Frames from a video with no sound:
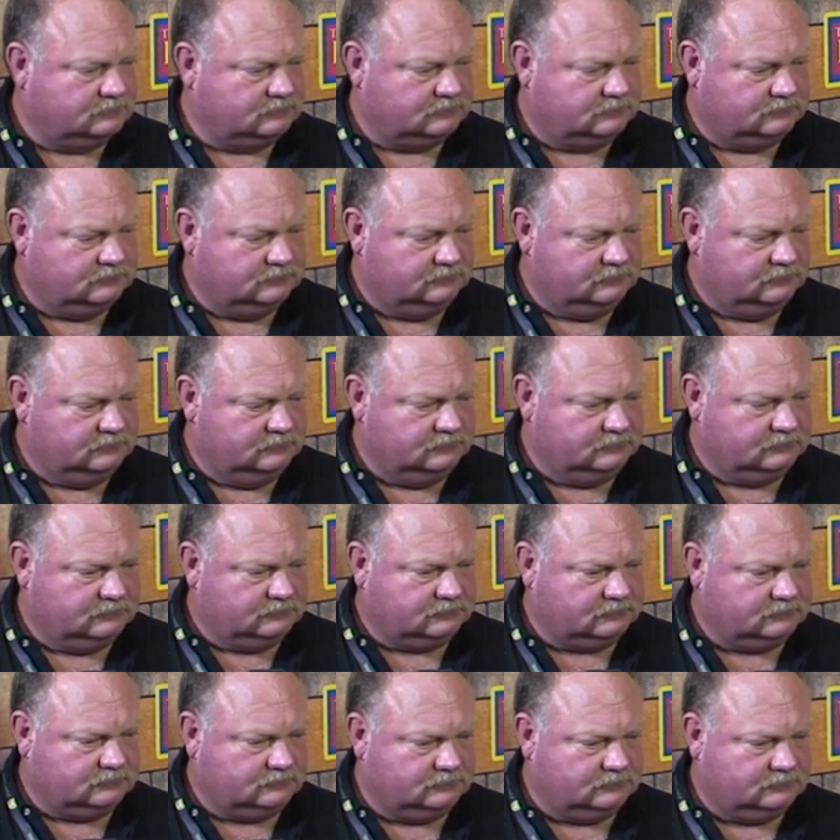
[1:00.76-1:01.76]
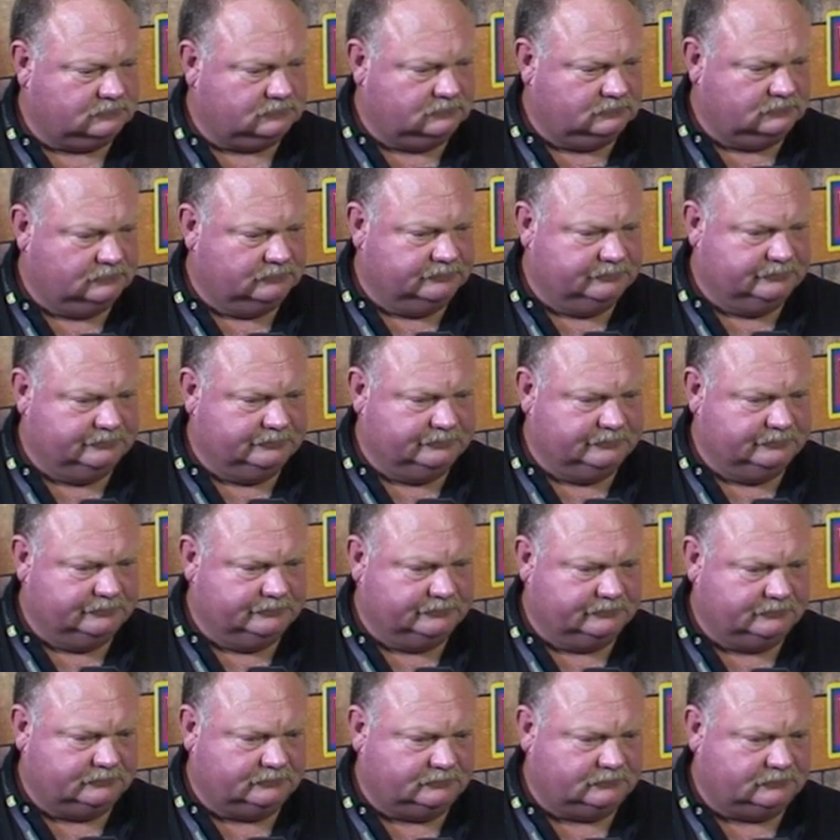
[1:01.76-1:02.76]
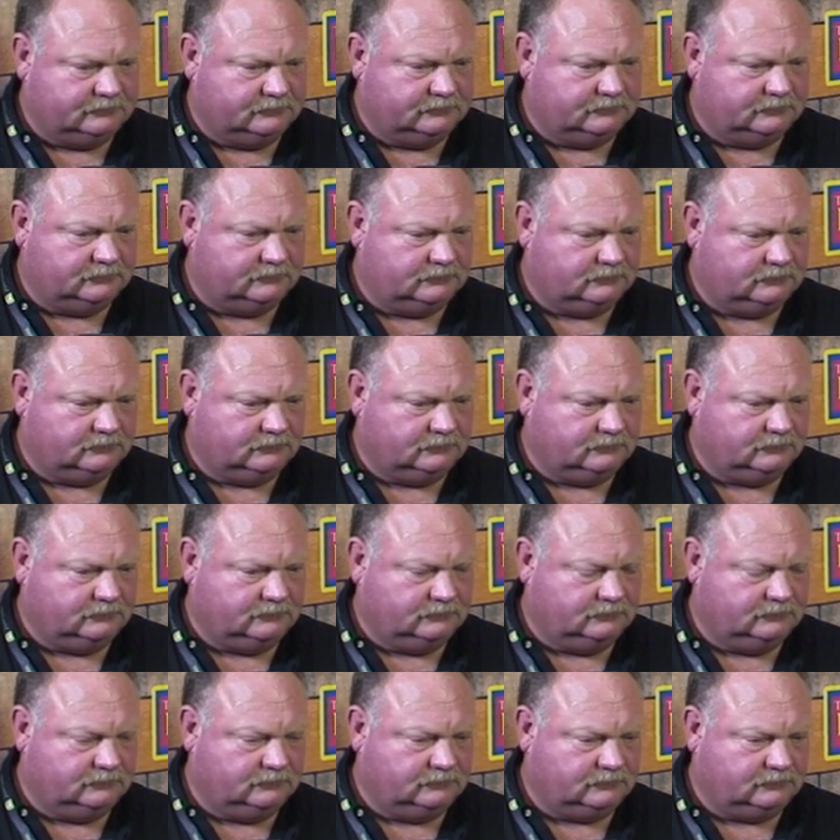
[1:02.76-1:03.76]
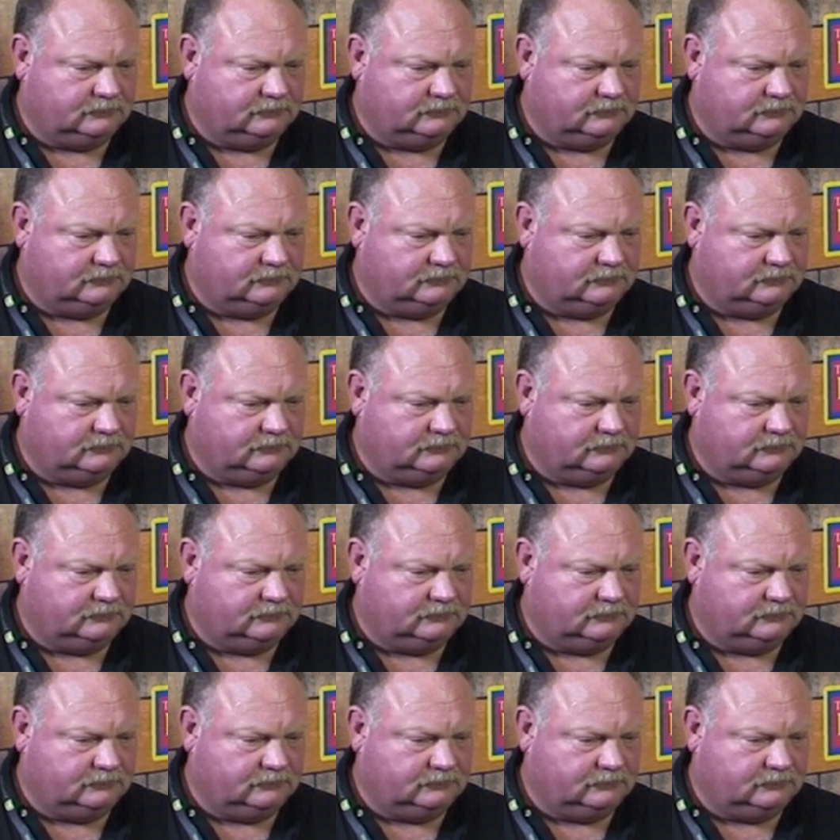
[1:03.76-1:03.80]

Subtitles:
[no speech]